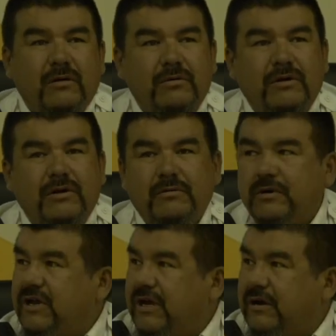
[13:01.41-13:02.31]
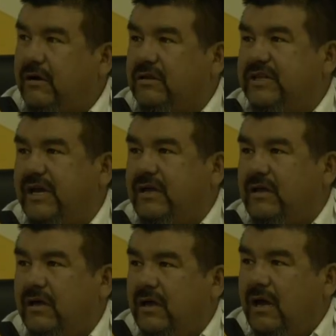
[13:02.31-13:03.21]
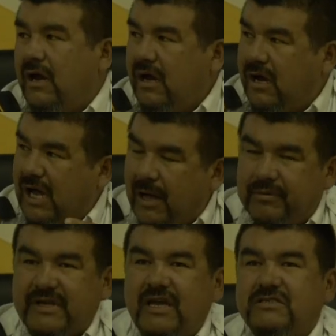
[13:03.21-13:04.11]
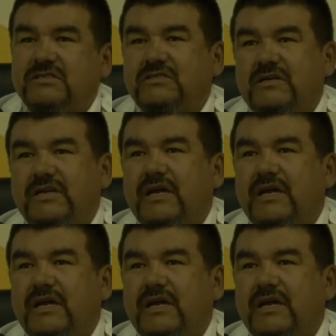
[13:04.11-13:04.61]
We're we're here all day. Uh, applications are